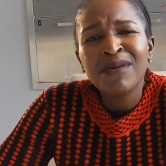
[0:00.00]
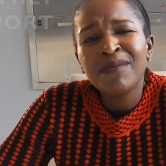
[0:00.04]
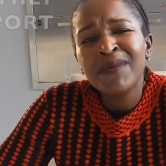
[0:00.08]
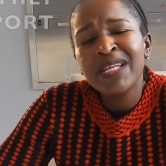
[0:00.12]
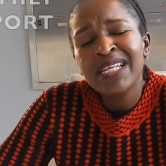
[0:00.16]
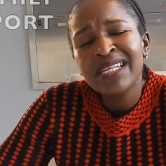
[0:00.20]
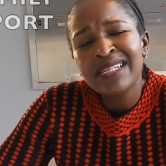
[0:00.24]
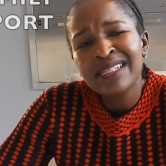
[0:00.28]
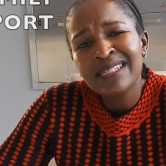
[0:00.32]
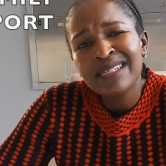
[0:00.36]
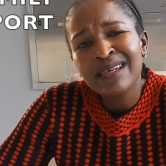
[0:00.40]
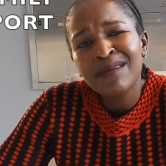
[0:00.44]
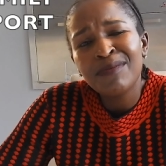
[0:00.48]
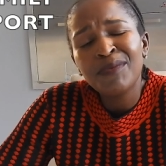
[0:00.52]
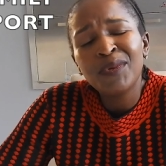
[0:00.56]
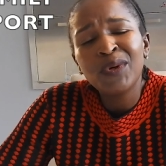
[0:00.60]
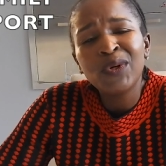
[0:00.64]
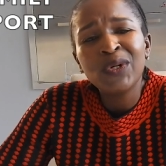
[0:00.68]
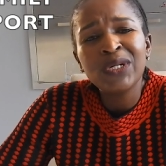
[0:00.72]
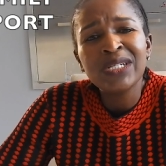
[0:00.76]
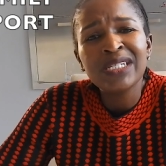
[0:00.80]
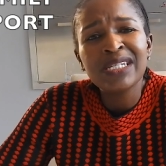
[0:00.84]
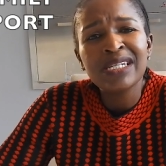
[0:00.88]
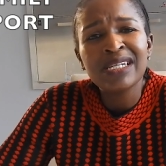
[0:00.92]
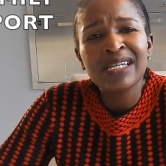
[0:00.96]
family
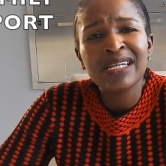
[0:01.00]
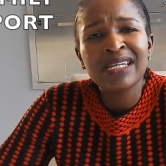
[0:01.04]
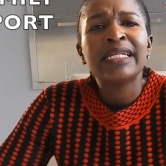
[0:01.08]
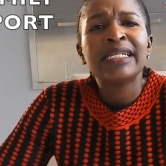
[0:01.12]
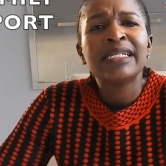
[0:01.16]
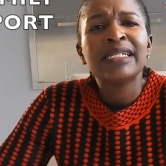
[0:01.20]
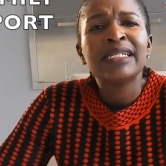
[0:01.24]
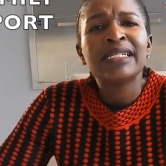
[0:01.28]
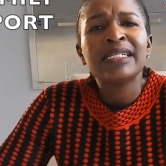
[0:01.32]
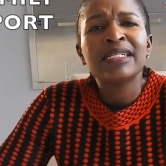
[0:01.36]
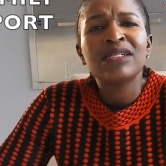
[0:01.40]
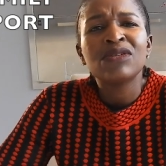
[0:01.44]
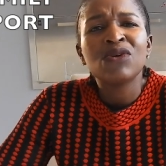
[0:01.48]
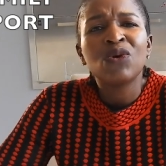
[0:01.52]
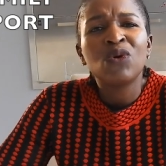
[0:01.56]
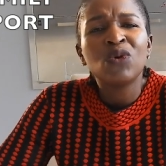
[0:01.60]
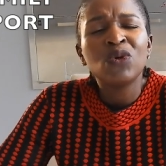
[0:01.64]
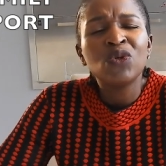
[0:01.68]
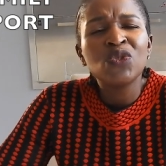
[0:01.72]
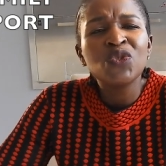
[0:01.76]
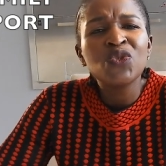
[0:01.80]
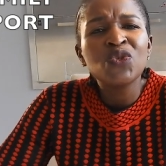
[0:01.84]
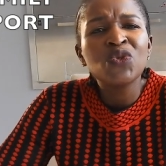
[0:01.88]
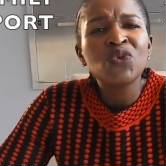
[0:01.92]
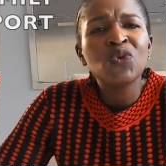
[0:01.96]
support and
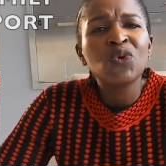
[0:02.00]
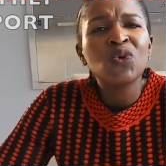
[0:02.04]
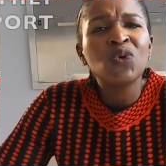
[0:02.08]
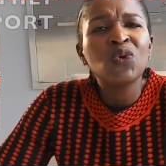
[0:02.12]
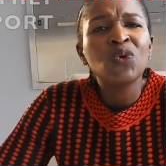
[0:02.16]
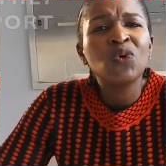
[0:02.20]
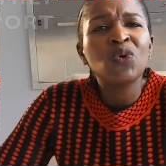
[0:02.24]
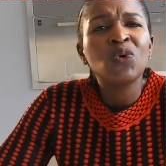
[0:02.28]
also